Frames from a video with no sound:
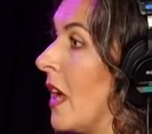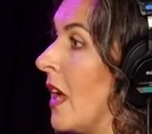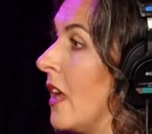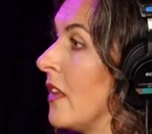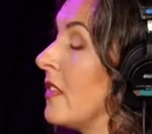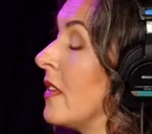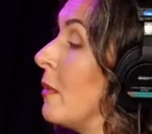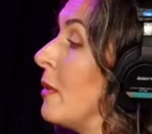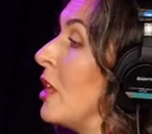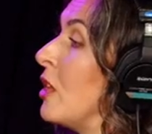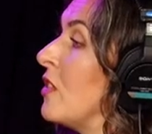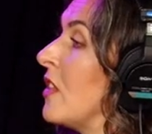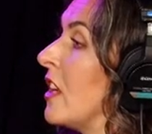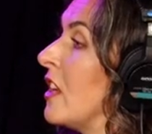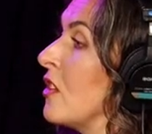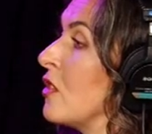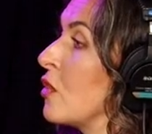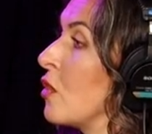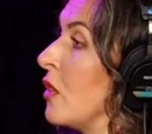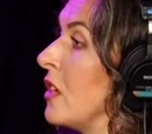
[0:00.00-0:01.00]
somebody that
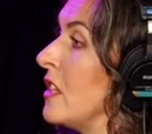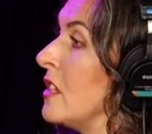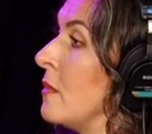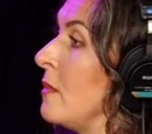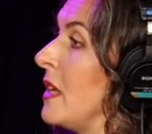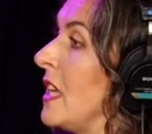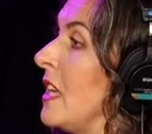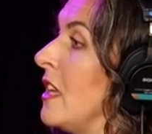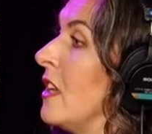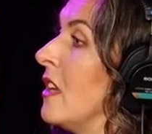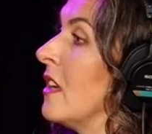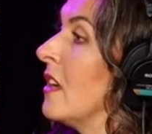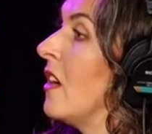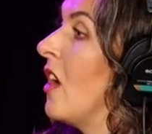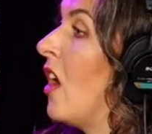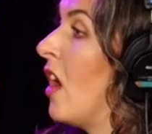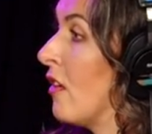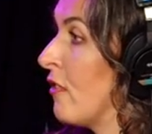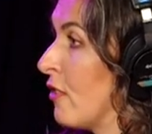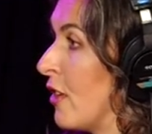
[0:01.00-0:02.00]
is going to be
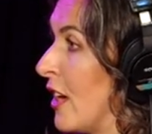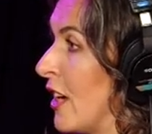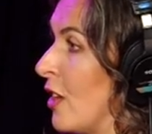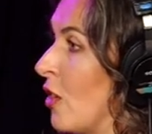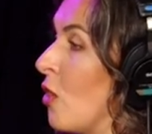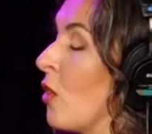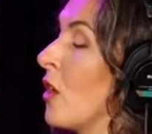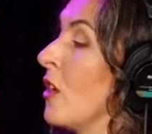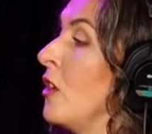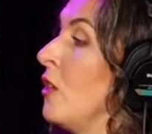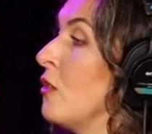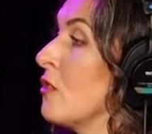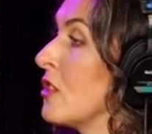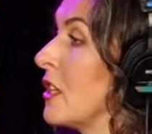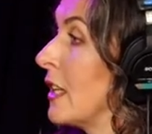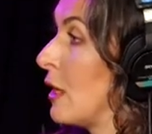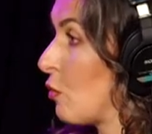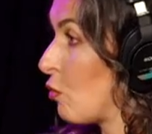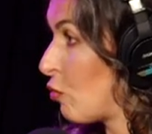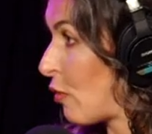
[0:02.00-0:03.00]
offering or
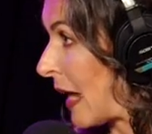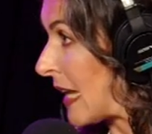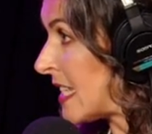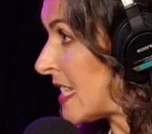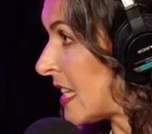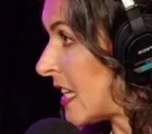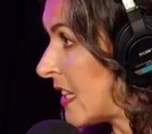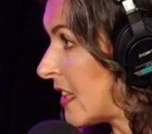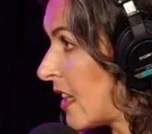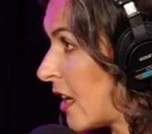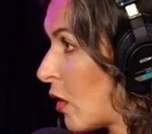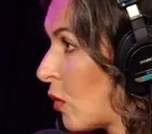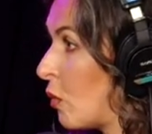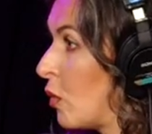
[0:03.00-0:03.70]
usually renting their